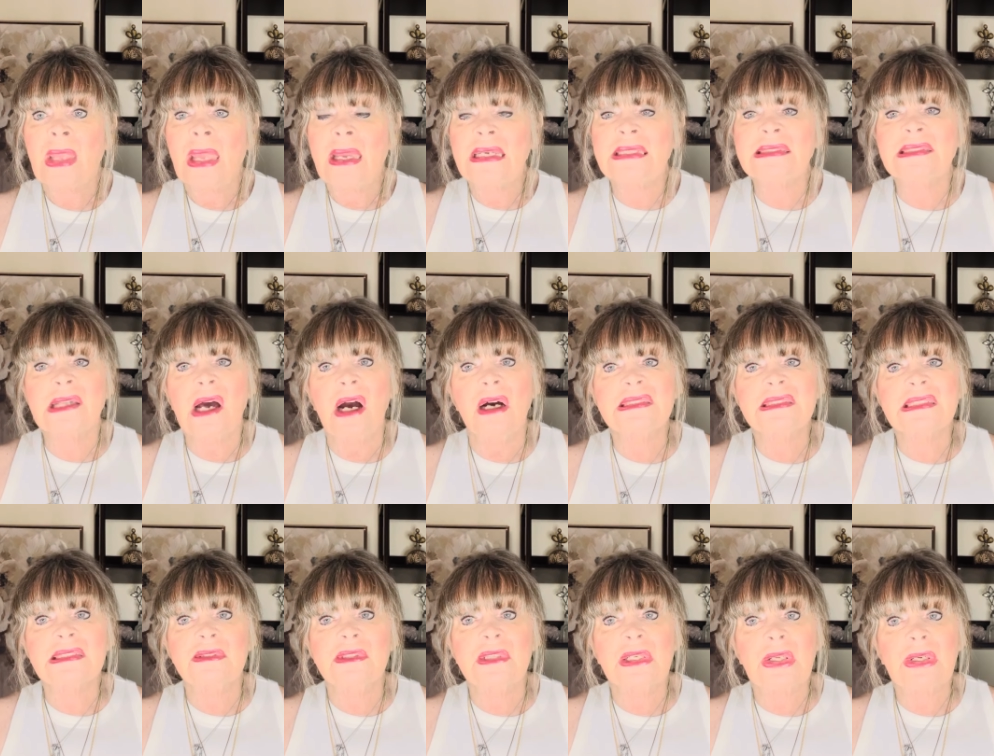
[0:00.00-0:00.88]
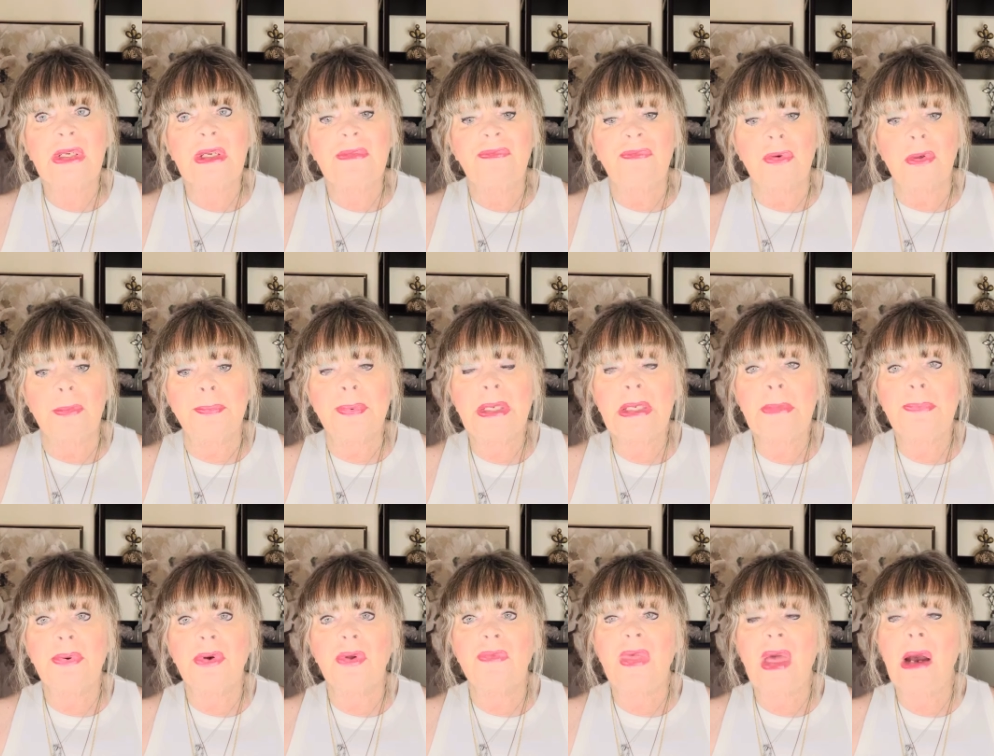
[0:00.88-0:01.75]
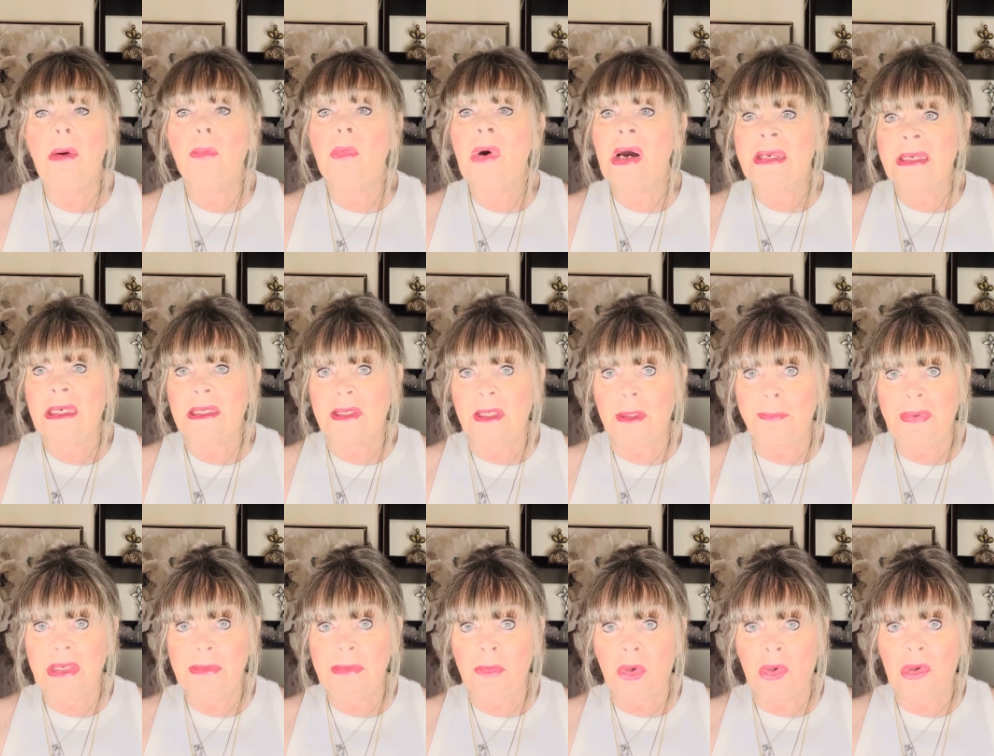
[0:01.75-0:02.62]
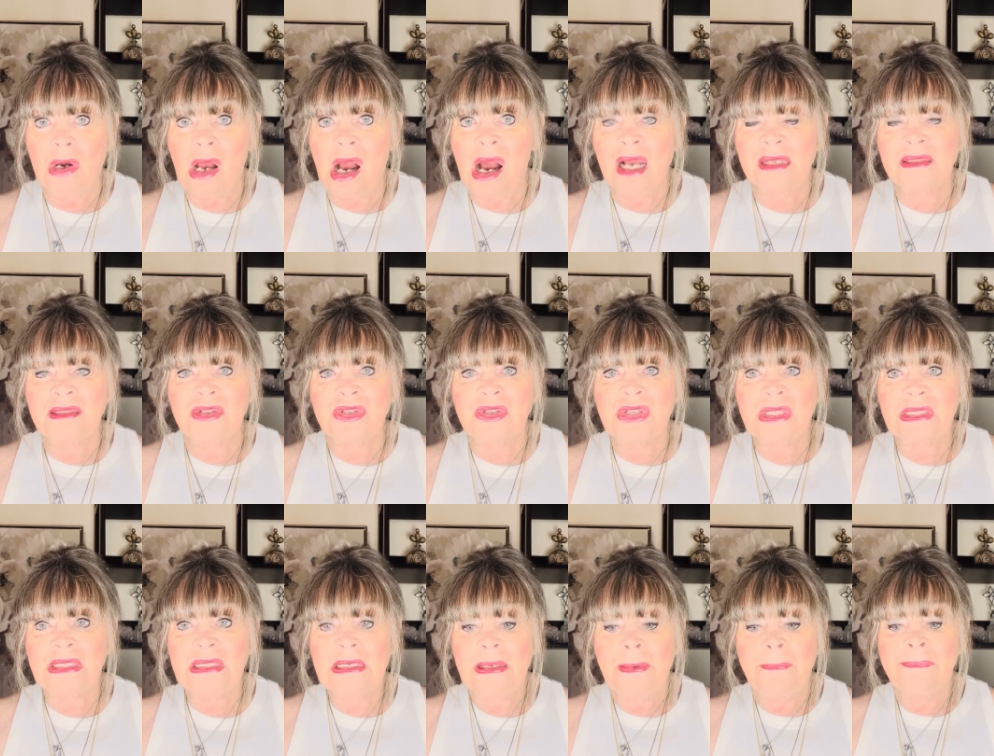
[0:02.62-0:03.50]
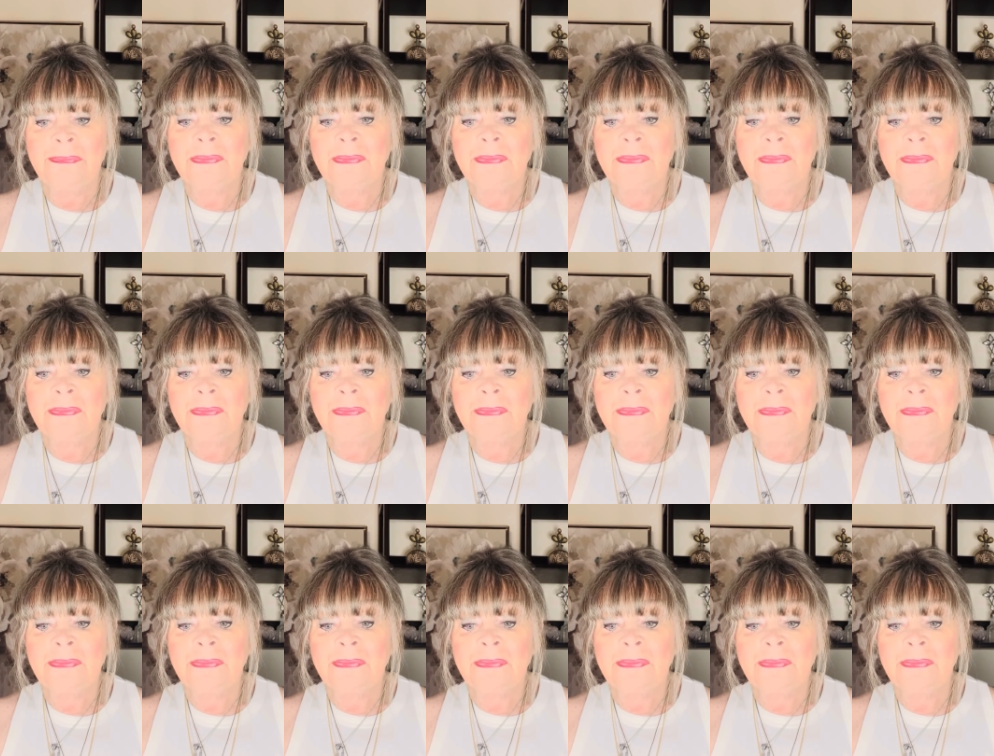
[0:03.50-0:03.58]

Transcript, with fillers: It's also good for people that want a little bit more oxygen